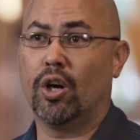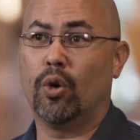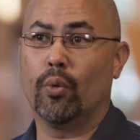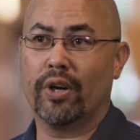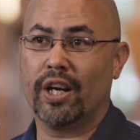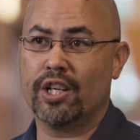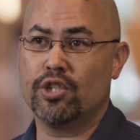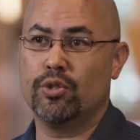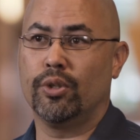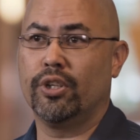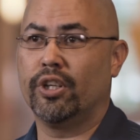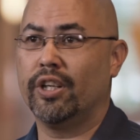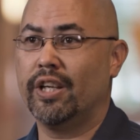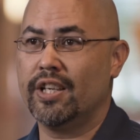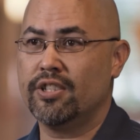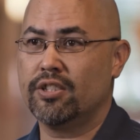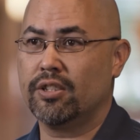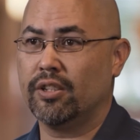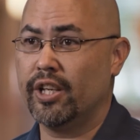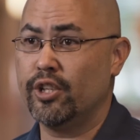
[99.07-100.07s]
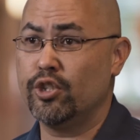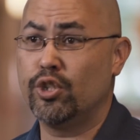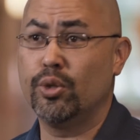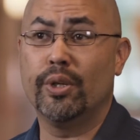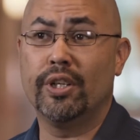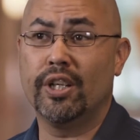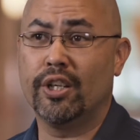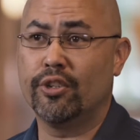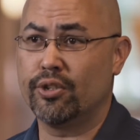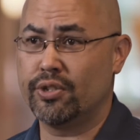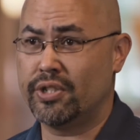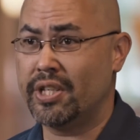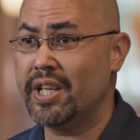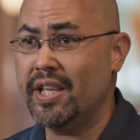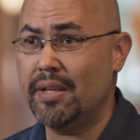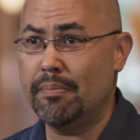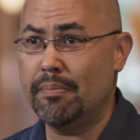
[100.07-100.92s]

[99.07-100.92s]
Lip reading: we're actually going to escalate to another team